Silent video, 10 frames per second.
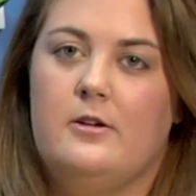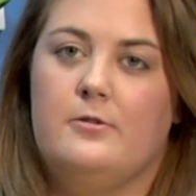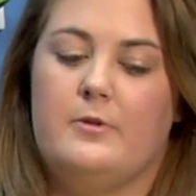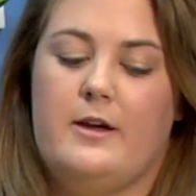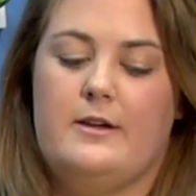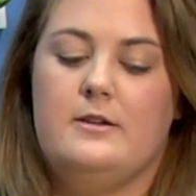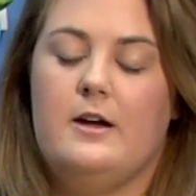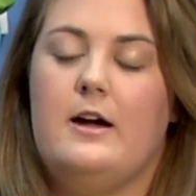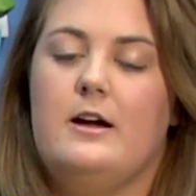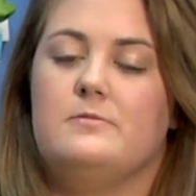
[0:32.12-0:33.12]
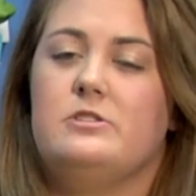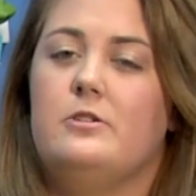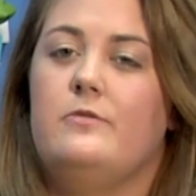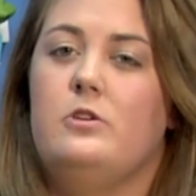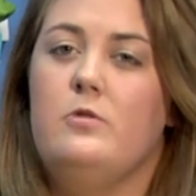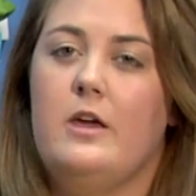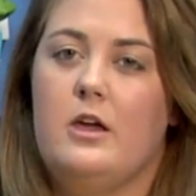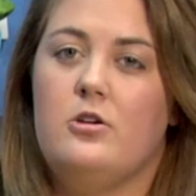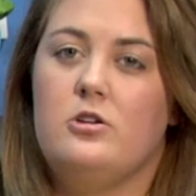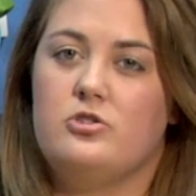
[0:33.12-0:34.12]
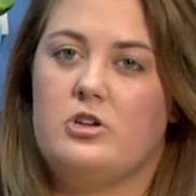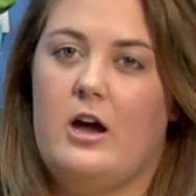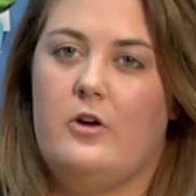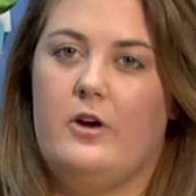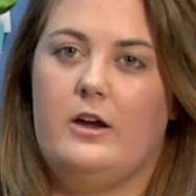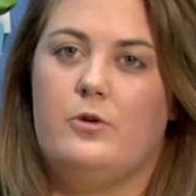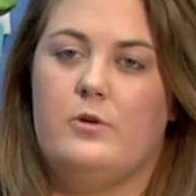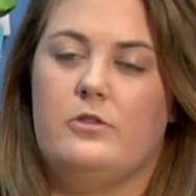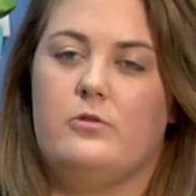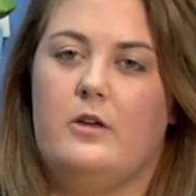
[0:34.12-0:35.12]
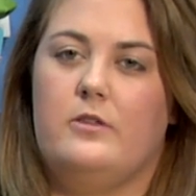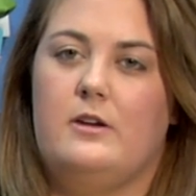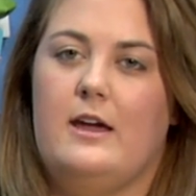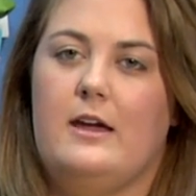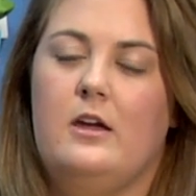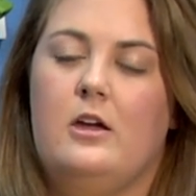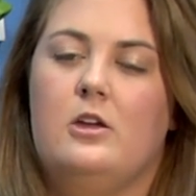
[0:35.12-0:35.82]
Okay, so if you hear your child echoing throughout the day,